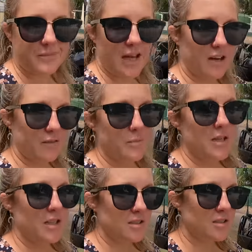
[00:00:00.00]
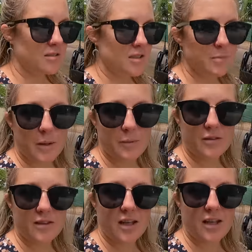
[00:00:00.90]
caravan park just because it's my
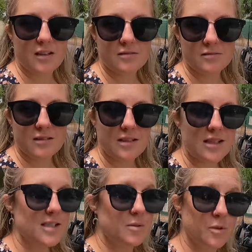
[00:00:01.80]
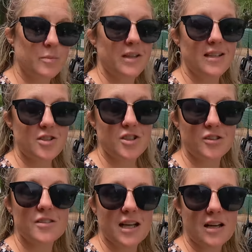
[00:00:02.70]
birthday and I just want to be able to
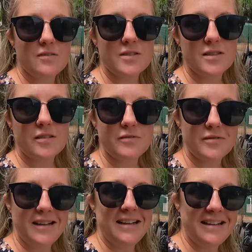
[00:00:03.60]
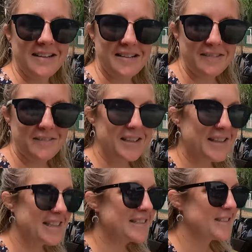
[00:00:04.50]
chill and have stuff for
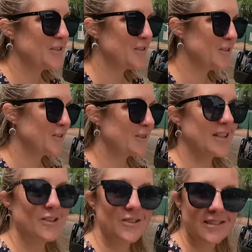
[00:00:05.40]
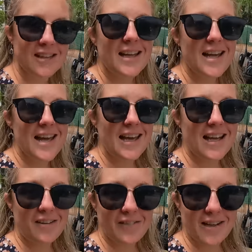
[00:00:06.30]
the kids to do so they're not
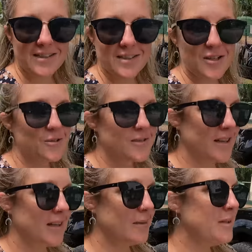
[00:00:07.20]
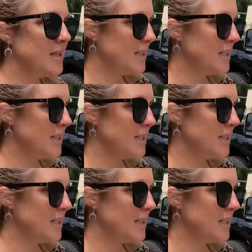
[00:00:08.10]
in our face the whole time.